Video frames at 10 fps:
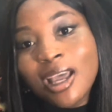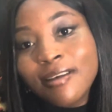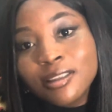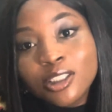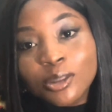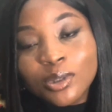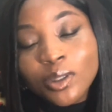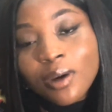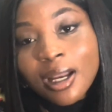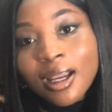you haven't
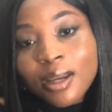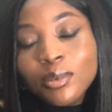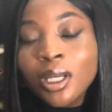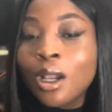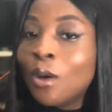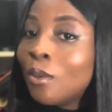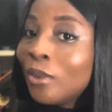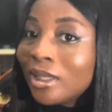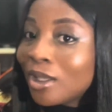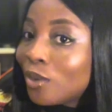subscribed,
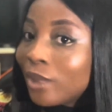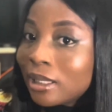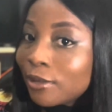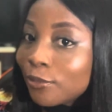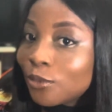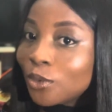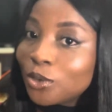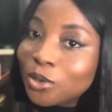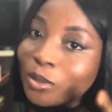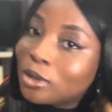what are you waiting for?
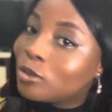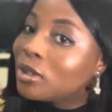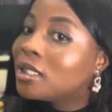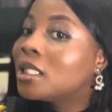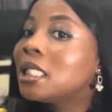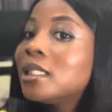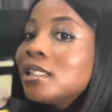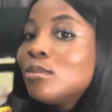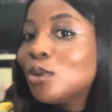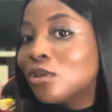You don't want to be seeing
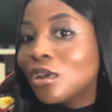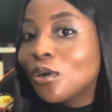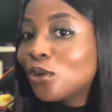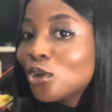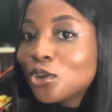this beauty on your